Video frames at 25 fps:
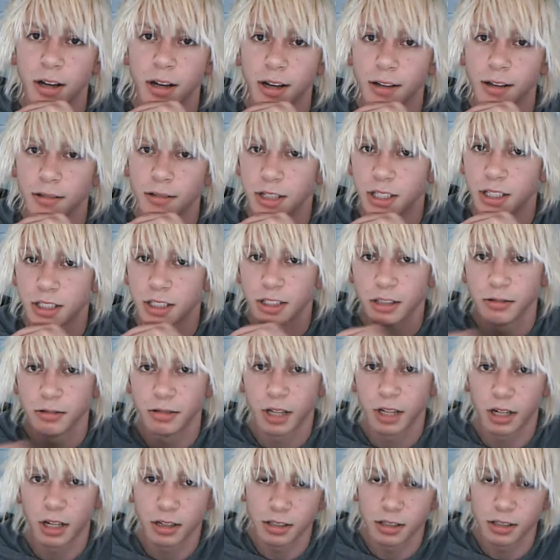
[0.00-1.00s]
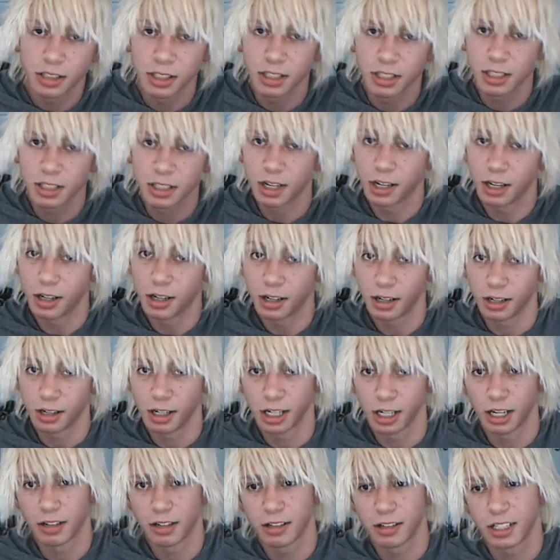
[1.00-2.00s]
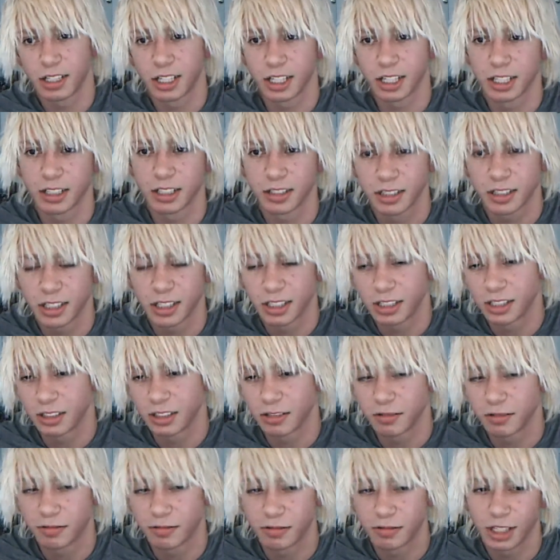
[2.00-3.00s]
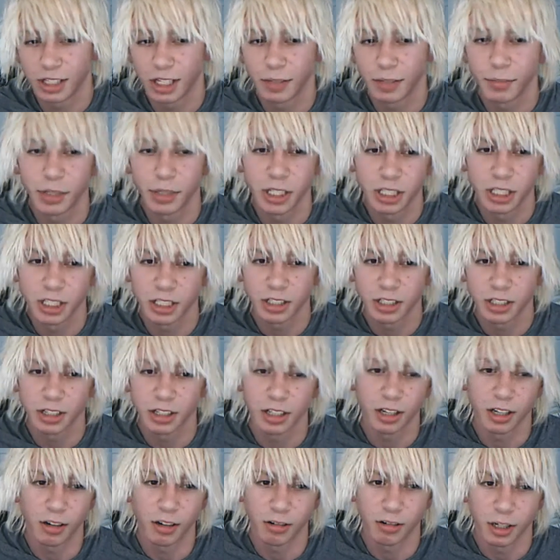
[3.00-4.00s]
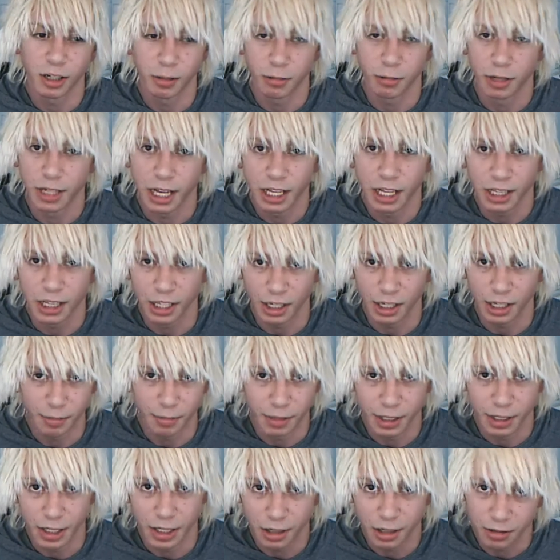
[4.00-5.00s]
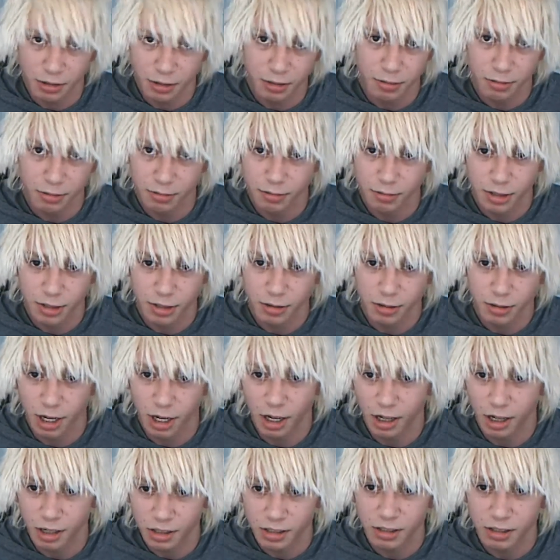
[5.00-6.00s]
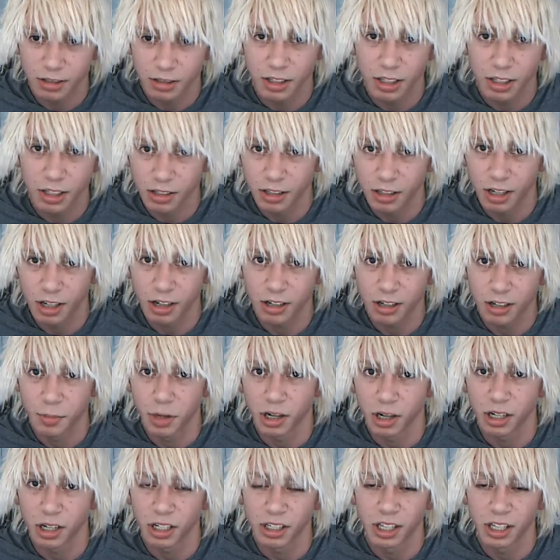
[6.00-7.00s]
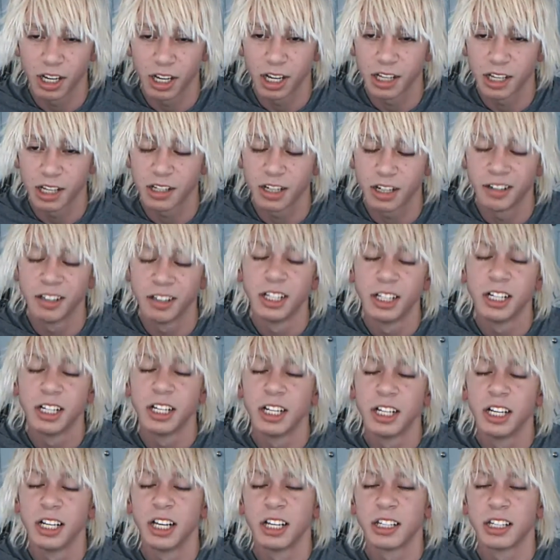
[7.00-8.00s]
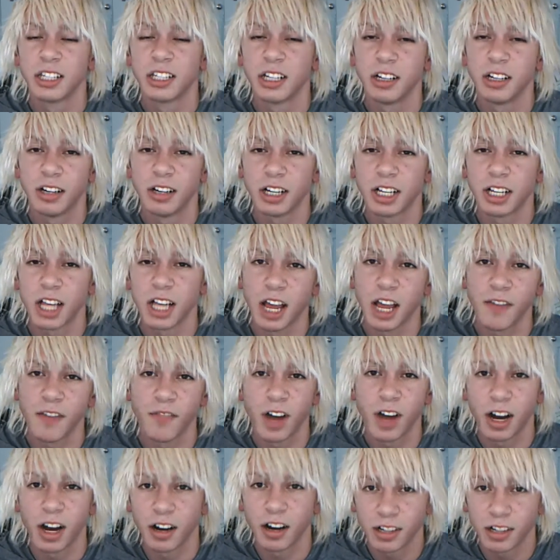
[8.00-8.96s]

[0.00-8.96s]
there's 2 dogs in this car. And I was like, oh, well, I'm pretty sure the owner will get them. Two dogs, 2 little dogs barking their heads off. So I invite her